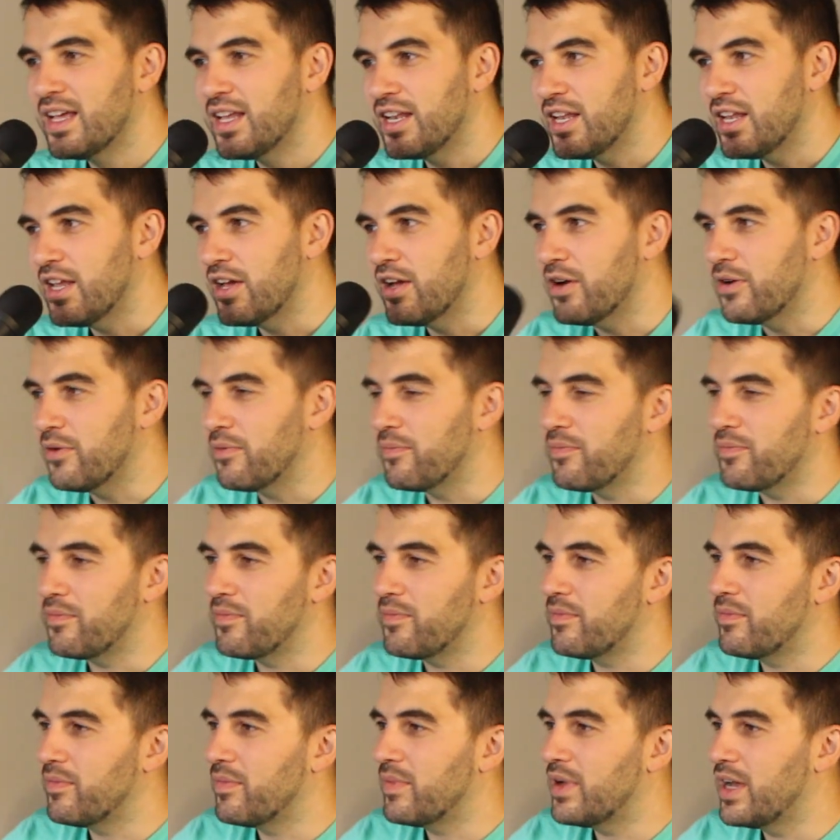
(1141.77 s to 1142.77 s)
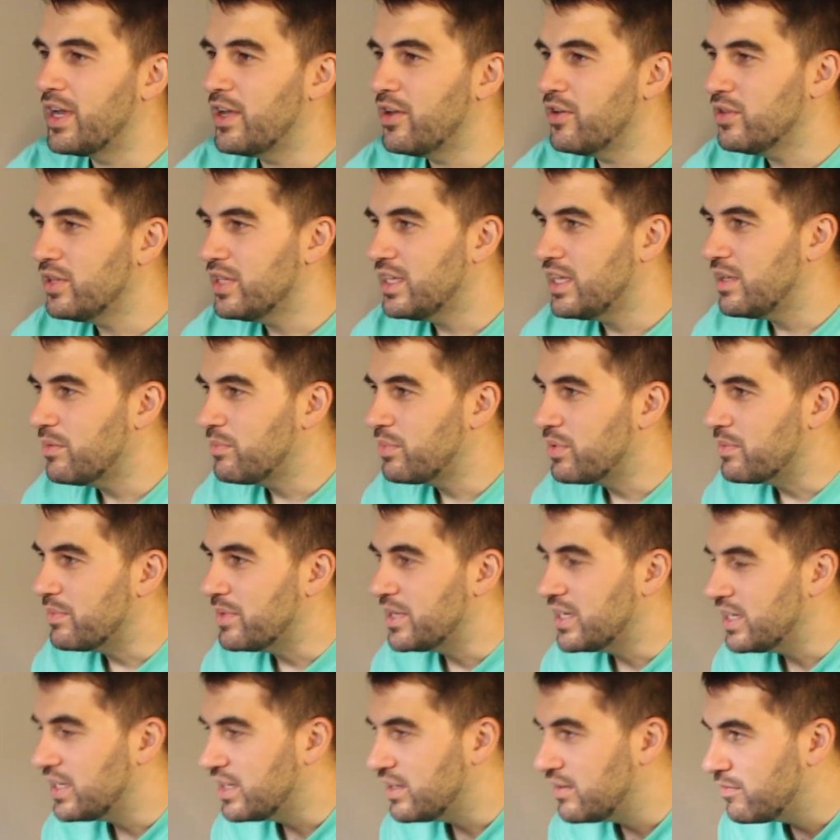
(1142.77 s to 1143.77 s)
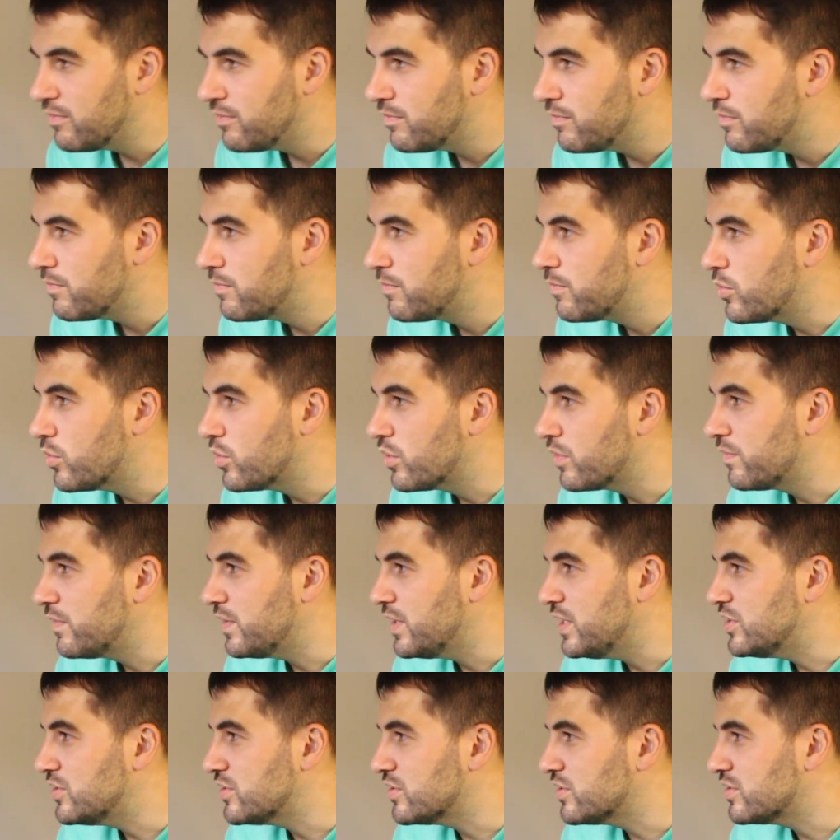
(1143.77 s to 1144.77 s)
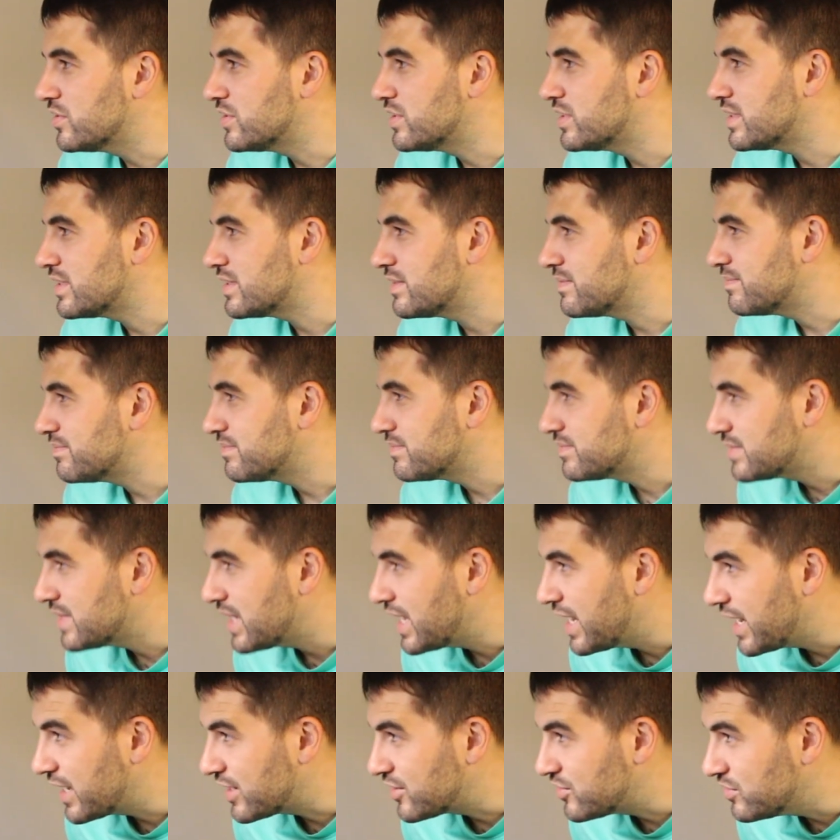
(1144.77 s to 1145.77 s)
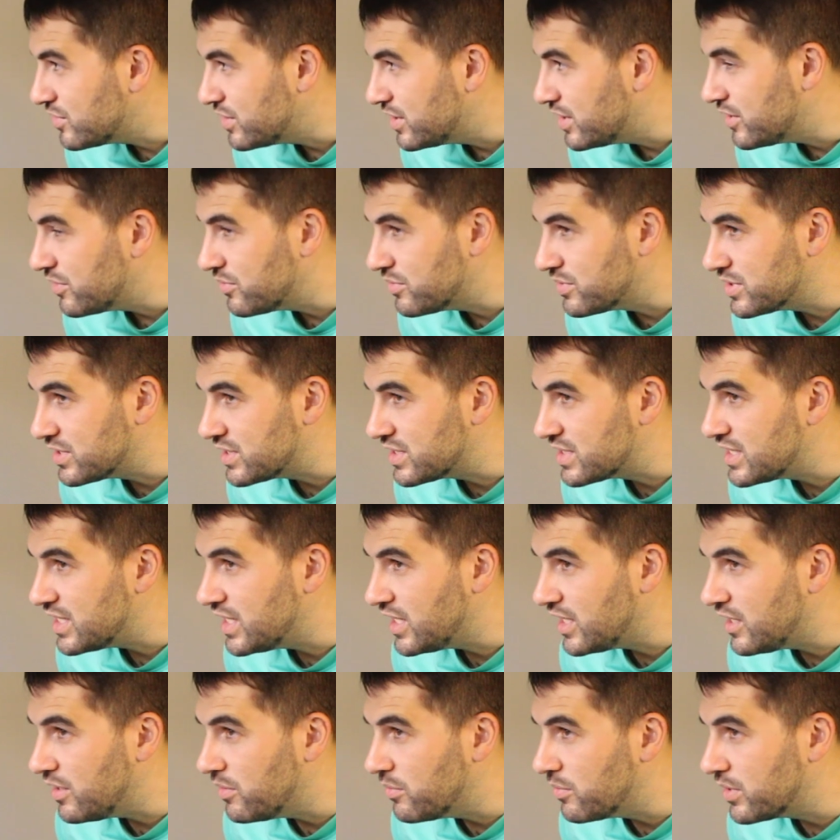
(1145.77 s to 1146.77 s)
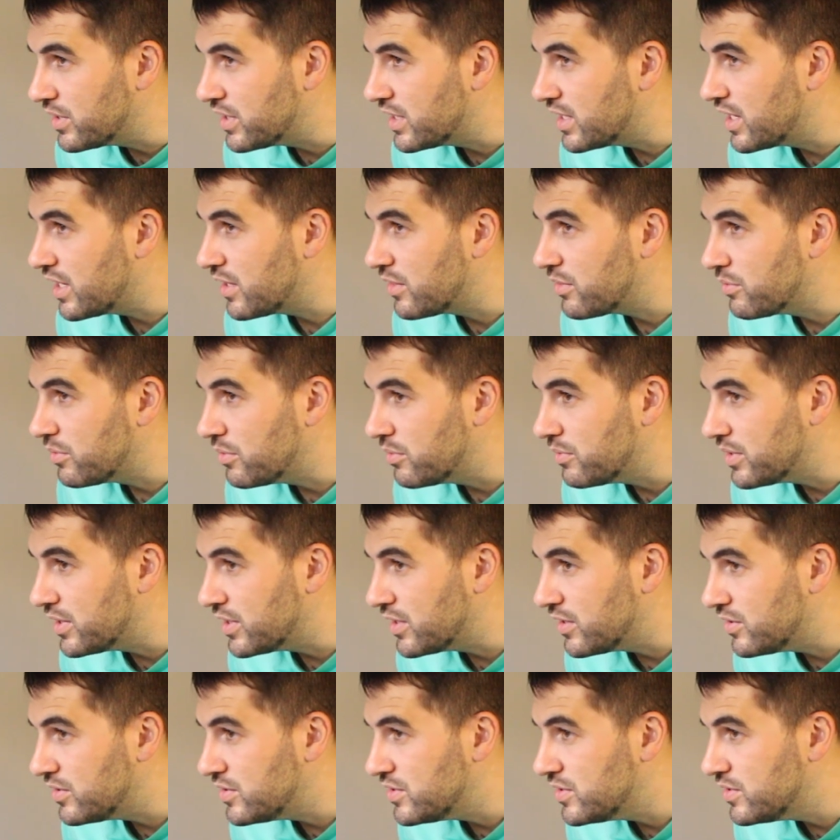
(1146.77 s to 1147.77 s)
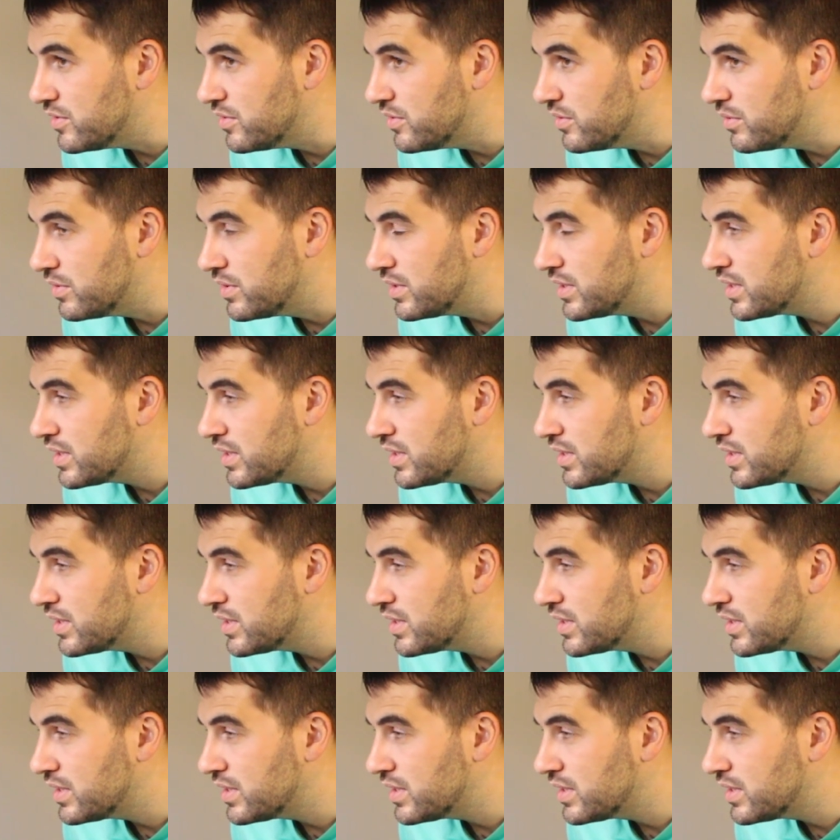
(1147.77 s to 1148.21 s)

Now, I only implemented 4 features. Actually, there was a sneaky one that I threw in there too.